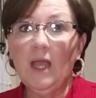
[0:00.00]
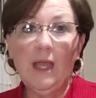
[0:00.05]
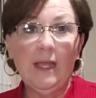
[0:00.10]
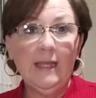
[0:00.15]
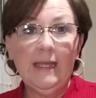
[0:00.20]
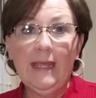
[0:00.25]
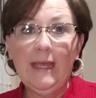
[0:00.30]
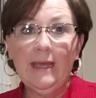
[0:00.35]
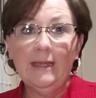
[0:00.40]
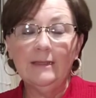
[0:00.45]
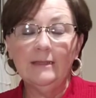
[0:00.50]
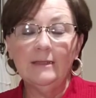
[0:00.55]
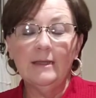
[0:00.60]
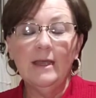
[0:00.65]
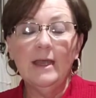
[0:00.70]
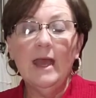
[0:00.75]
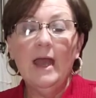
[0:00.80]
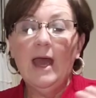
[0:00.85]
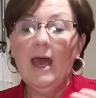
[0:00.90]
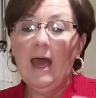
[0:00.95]
Again,
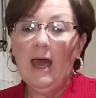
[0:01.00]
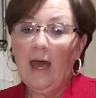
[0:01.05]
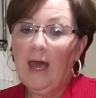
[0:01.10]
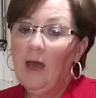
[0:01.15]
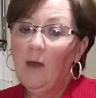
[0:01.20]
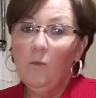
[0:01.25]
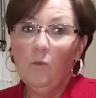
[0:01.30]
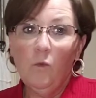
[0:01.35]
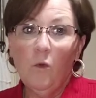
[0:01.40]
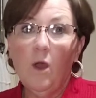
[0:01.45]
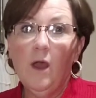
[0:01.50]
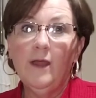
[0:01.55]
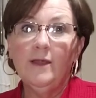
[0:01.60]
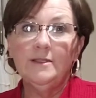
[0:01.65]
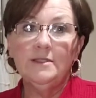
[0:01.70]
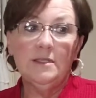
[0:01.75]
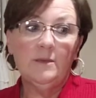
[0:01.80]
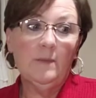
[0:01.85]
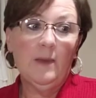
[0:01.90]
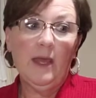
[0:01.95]
I want
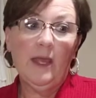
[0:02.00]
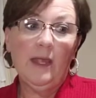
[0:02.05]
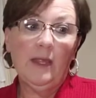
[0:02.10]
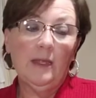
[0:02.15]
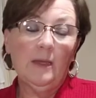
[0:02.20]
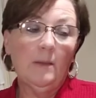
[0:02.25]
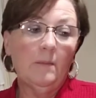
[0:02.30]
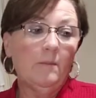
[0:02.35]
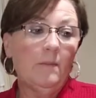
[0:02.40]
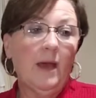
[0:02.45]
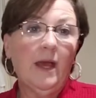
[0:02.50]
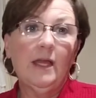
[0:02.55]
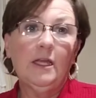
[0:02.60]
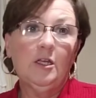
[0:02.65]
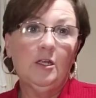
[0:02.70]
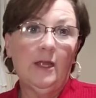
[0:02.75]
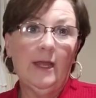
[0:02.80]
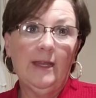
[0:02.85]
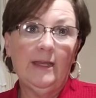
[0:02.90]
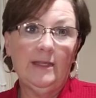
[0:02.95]
to make my
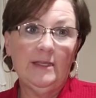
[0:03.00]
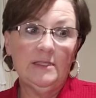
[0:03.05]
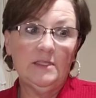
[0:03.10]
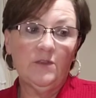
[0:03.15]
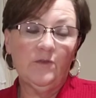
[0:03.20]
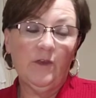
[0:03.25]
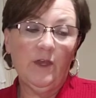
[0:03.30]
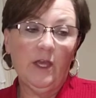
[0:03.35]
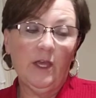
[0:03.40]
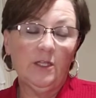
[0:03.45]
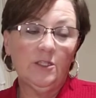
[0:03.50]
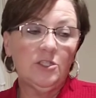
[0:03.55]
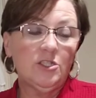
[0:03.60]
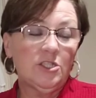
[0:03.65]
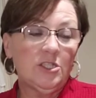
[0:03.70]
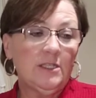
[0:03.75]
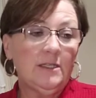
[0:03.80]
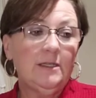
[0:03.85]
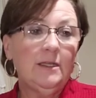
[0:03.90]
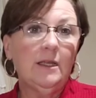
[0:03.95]
granny's fudge.
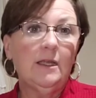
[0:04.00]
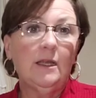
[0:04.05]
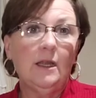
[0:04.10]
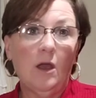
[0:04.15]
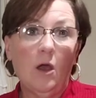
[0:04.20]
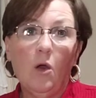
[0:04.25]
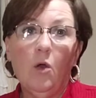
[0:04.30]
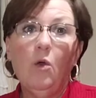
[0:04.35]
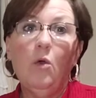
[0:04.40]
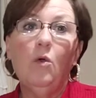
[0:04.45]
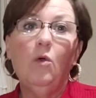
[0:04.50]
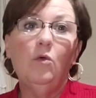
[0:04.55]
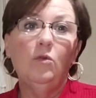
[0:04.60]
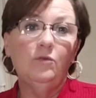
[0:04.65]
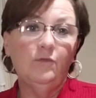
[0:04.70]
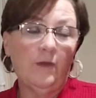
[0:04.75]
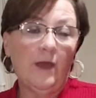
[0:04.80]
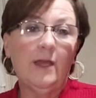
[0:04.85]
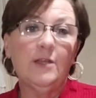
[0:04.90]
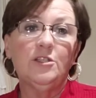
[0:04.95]
She did
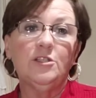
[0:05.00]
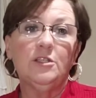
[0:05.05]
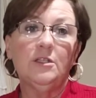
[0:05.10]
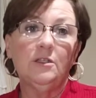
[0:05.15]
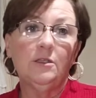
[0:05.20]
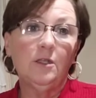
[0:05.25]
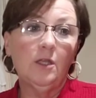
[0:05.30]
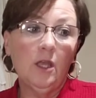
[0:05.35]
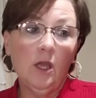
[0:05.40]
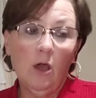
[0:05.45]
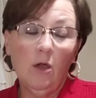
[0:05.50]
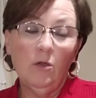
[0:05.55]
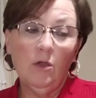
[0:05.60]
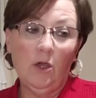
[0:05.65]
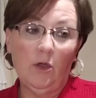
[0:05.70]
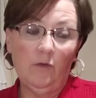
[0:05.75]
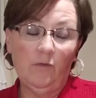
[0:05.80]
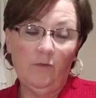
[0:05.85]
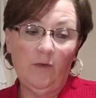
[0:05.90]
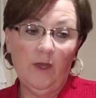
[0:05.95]
old-fashioned
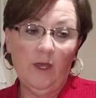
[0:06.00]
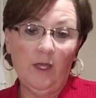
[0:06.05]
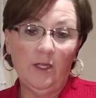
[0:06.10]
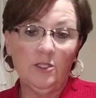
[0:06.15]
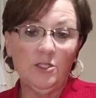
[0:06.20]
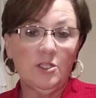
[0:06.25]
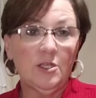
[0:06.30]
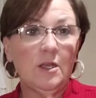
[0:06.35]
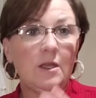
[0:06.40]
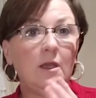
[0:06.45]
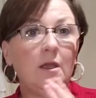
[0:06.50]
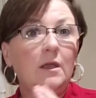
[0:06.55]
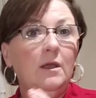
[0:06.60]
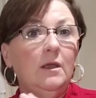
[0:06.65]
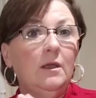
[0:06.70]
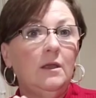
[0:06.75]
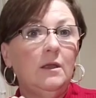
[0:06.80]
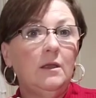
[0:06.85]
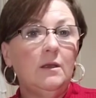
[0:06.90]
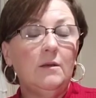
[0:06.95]
cocoa fudge.
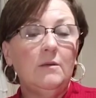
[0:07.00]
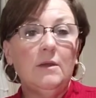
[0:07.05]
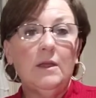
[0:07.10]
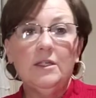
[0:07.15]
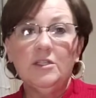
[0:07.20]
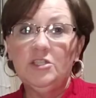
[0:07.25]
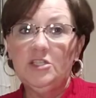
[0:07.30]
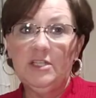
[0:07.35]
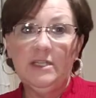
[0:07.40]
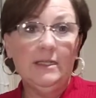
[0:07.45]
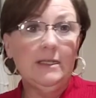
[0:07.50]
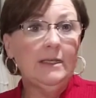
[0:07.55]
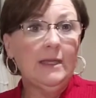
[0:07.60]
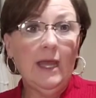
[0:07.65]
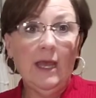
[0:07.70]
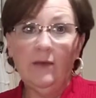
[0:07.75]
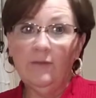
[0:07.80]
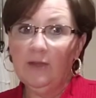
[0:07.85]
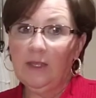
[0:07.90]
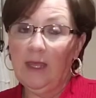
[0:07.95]
She
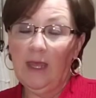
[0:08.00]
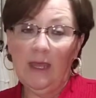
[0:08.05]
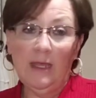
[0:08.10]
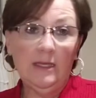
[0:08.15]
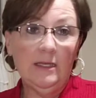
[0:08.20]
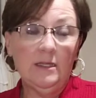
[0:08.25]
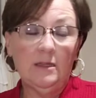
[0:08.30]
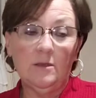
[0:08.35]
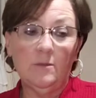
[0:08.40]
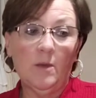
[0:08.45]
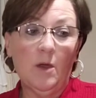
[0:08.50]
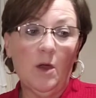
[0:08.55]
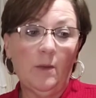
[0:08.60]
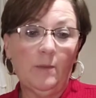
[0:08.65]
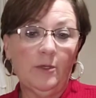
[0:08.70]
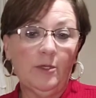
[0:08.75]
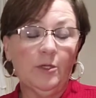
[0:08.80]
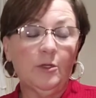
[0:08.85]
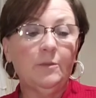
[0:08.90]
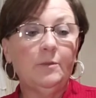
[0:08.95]
didn't have a candy
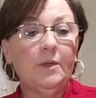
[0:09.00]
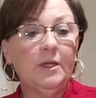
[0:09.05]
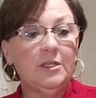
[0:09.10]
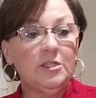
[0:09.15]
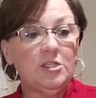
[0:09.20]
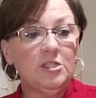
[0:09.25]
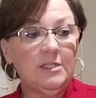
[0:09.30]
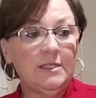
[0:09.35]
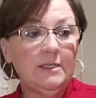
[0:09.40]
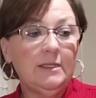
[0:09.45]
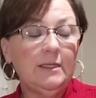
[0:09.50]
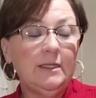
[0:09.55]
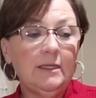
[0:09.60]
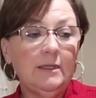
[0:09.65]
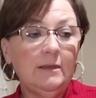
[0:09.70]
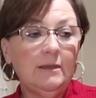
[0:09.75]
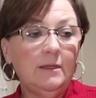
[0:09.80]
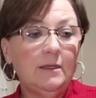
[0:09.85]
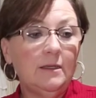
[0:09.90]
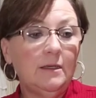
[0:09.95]
thermometer, but she
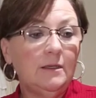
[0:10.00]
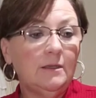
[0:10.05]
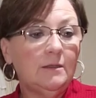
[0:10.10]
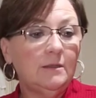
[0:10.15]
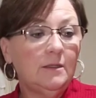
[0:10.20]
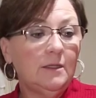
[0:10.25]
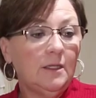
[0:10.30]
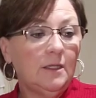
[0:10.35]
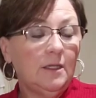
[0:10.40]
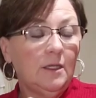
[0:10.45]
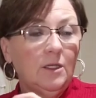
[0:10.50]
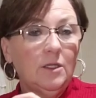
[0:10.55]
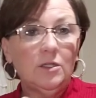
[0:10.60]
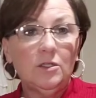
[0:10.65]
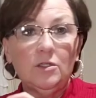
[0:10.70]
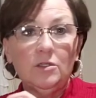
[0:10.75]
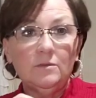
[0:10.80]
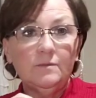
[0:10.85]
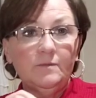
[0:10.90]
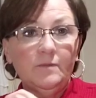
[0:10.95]
did
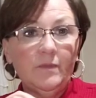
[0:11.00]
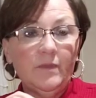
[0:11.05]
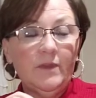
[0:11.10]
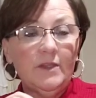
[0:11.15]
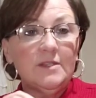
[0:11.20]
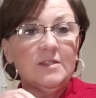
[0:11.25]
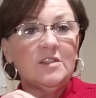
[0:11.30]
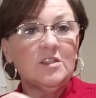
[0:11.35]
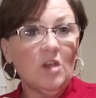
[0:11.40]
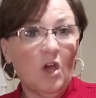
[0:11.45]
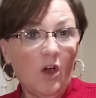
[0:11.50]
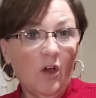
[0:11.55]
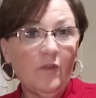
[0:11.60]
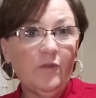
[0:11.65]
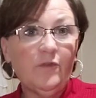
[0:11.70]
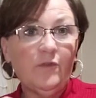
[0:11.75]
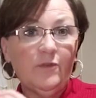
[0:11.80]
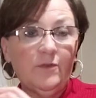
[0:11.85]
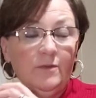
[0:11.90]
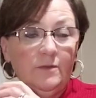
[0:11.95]
the
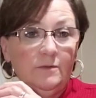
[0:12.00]
soft